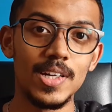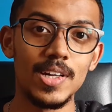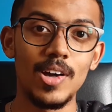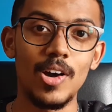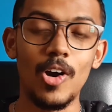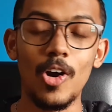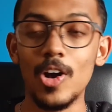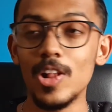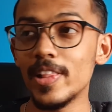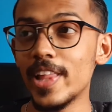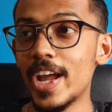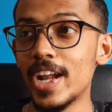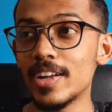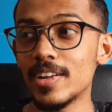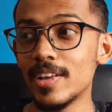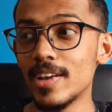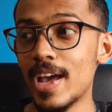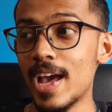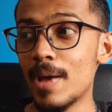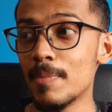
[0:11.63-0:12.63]
All that
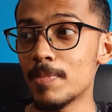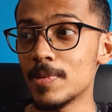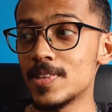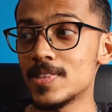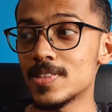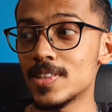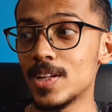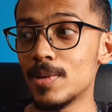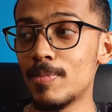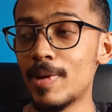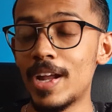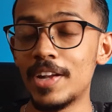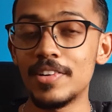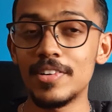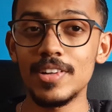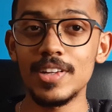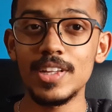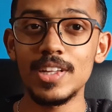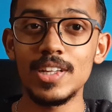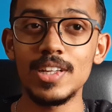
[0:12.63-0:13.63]
happens in a
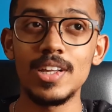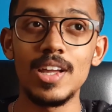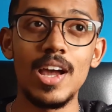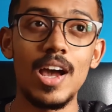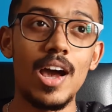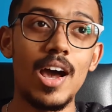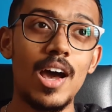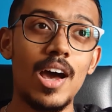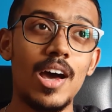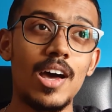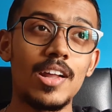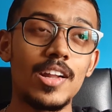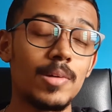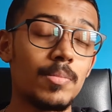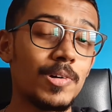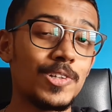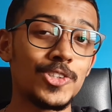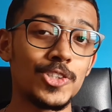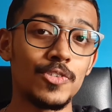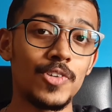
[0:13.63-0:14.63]
battery are a
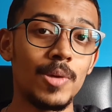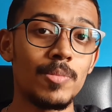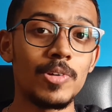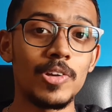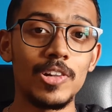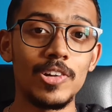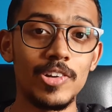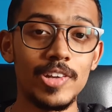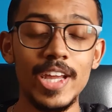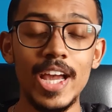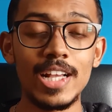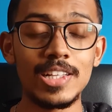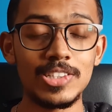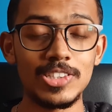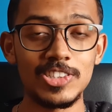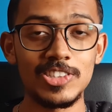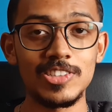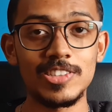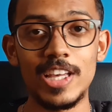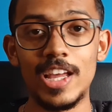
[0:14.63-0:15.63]
bunch of chemical
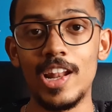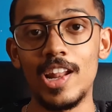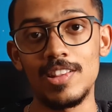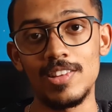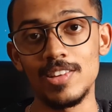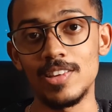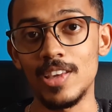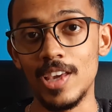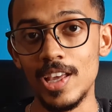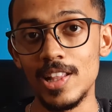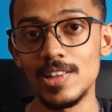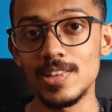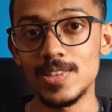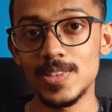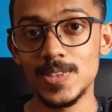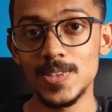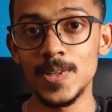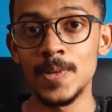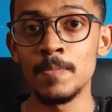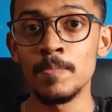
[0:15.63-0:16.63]
reactions and nothing
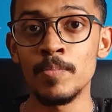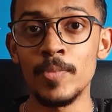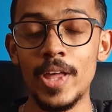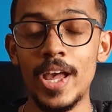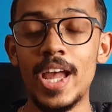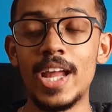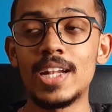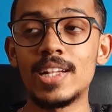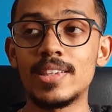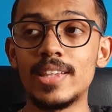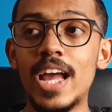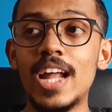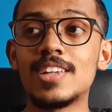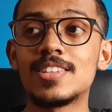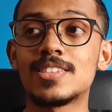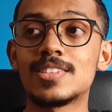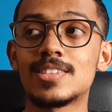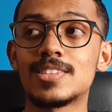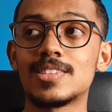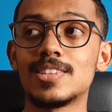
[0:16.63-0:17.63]
else. And
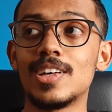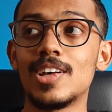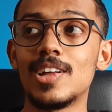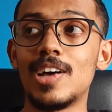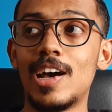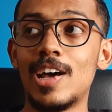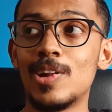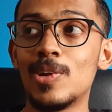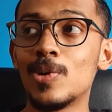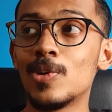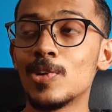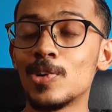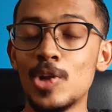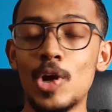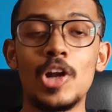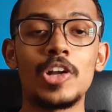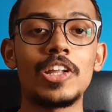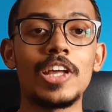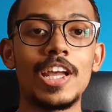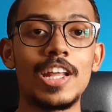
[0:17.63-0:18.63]
that's alone
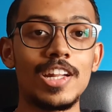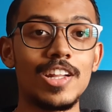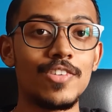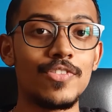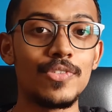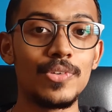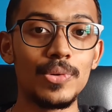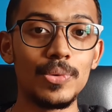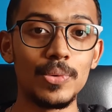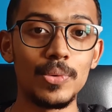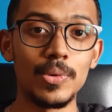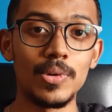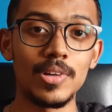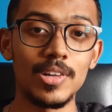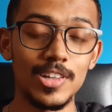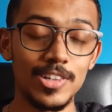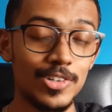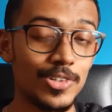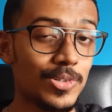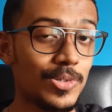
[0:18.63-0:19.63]
not enough to
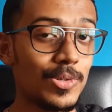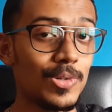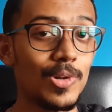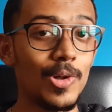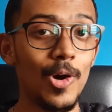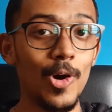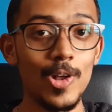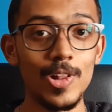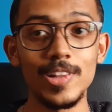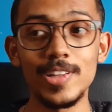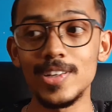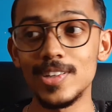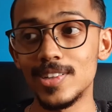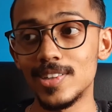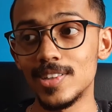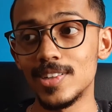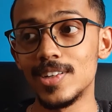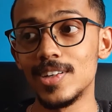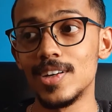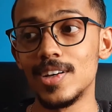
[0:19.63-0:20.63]
control all
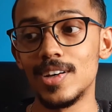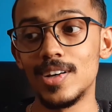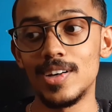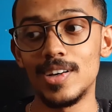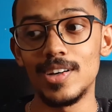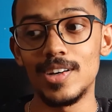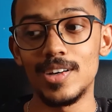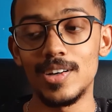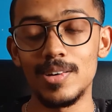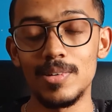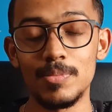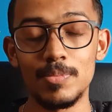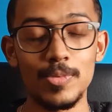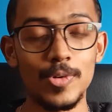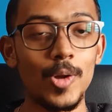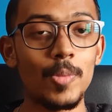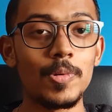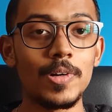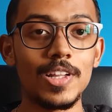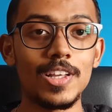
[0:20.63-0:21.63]
the
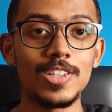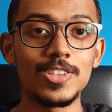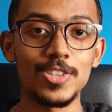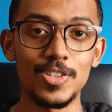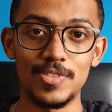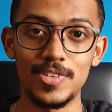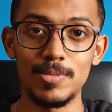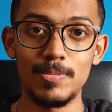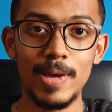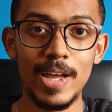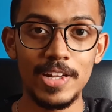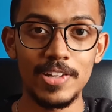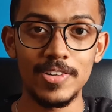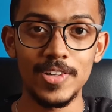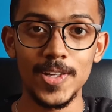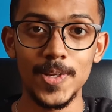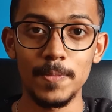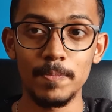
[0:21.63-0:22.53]
properties of the battery.